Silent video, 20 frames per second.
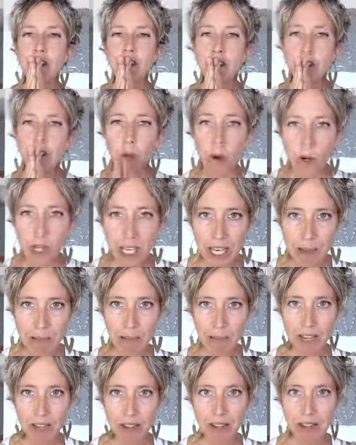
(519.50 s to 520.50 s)
don't keep
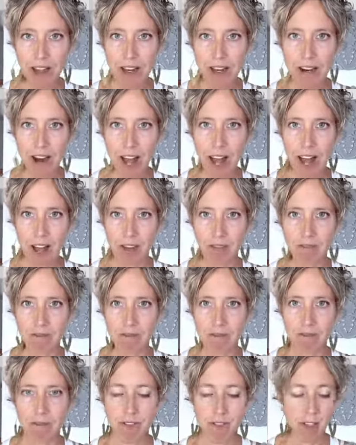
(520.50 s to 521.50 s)
anything in your head.
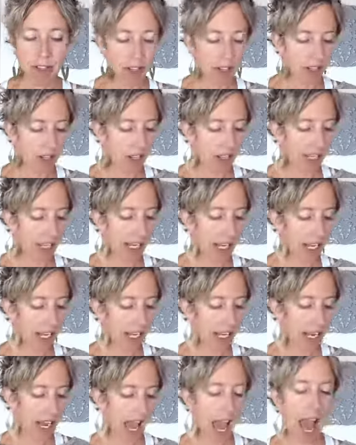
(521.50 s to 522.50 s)
Get
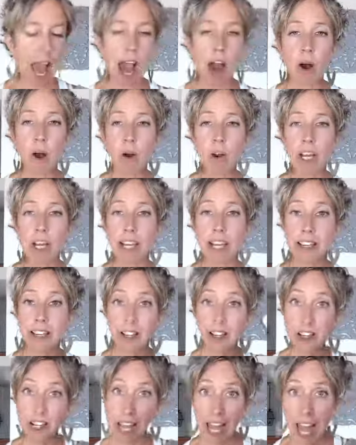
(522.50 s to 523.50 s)
it out into
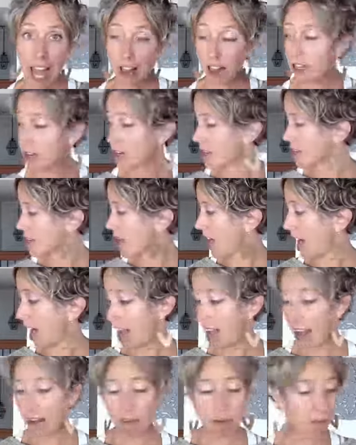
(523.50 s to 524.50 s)
your calendar. I
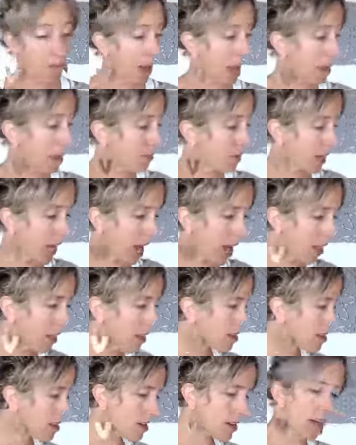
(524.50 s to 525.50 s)
have a paper
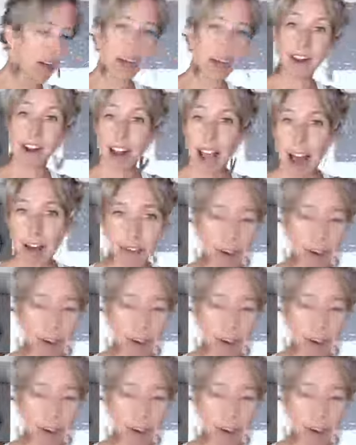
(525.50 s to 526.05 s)
calendar. Here, I have it